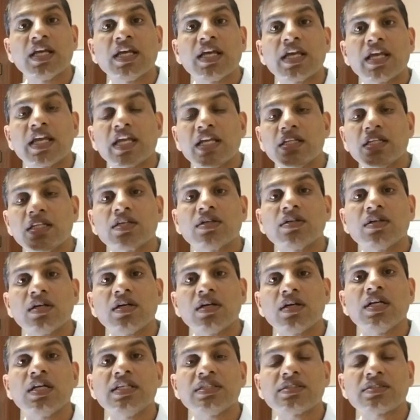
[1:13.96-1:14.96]
In the
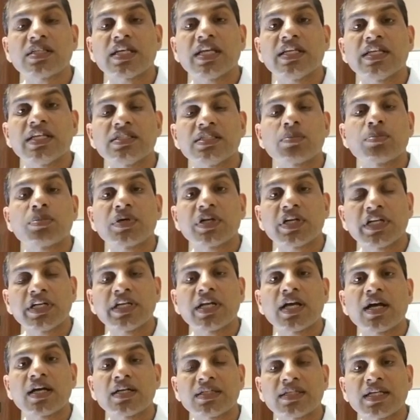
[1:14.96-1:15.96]
early stage of
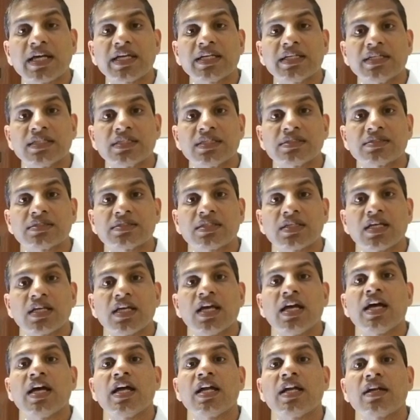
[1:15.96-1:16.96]
periodontitis,
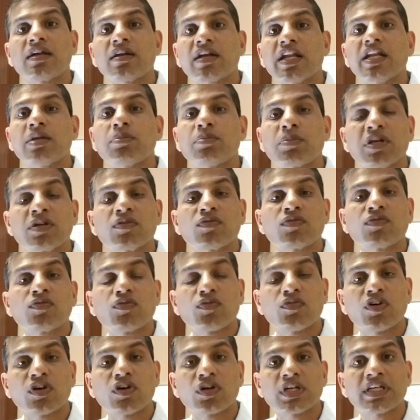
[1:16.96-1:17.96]
treatment
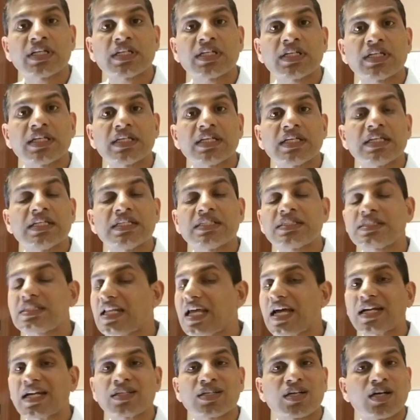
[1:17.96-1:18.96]
for it is
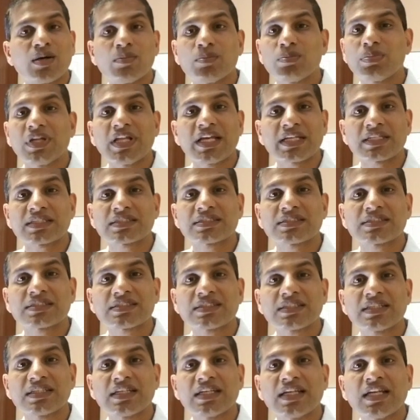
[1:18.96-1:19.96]
not complex.
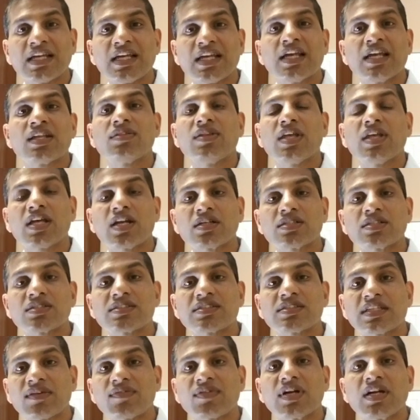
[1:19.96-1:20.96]
There are
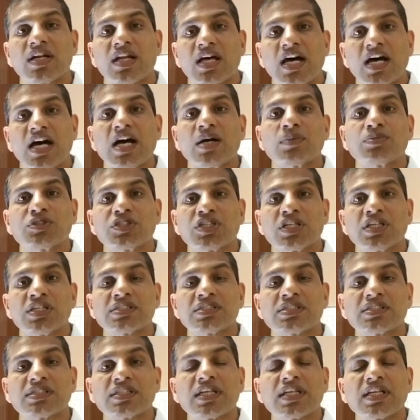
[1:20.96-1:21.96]
several
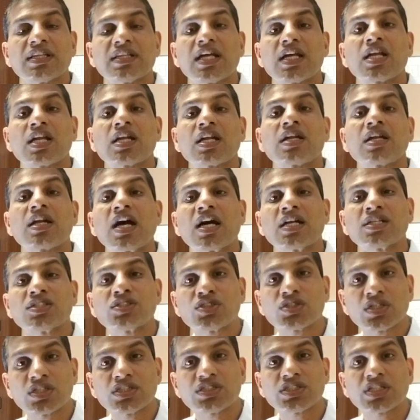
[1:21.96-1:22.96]
options that are
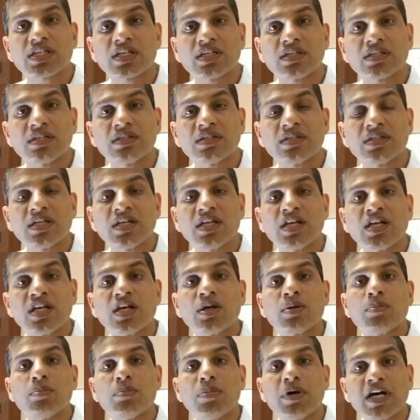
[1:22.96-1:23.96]
non-surgical,
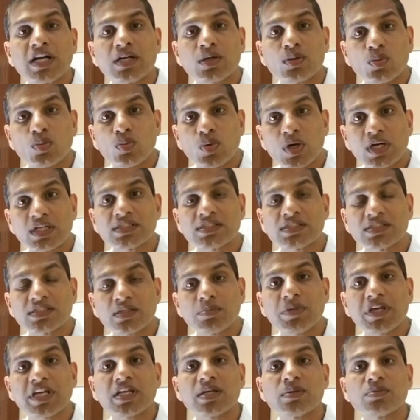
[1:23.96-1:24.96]
but once it
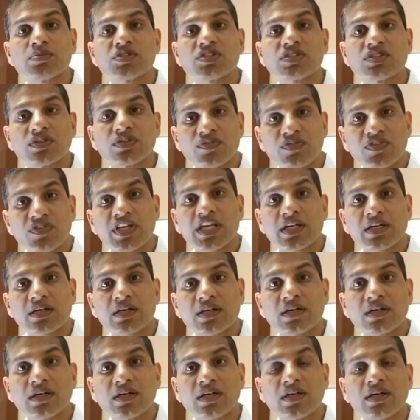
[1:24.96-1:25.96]
becomes
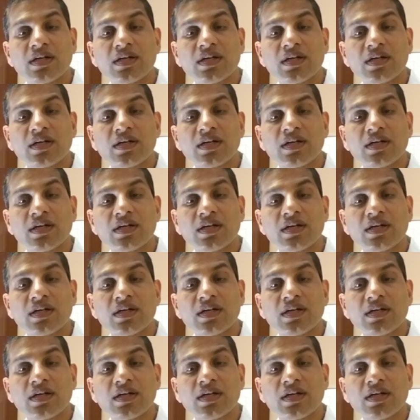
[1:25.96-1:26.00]
severe,